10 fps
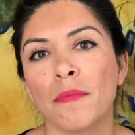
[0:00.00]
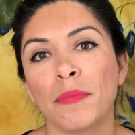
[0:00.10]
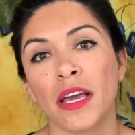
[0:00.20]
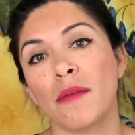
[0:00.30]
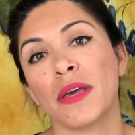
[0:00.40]

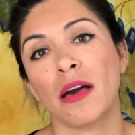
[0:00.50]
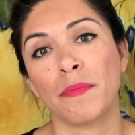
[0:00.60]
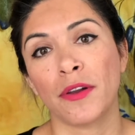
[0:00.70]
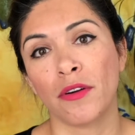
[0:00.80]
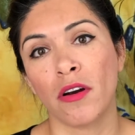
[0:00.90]
becoming a
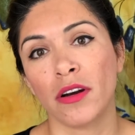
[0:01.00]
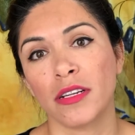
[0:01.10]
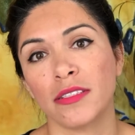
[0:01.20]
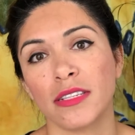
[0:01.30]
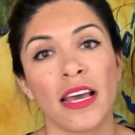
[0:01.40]
better
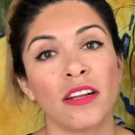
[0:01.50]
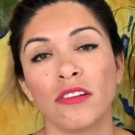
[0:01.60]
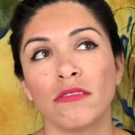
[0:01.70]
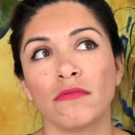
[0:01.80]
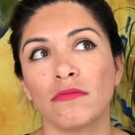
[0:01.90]
artist and
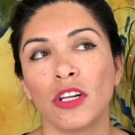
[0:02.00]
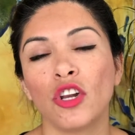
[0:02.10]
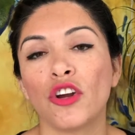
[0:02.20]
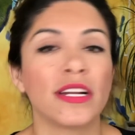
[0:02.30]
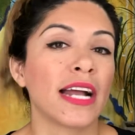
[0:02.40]
learning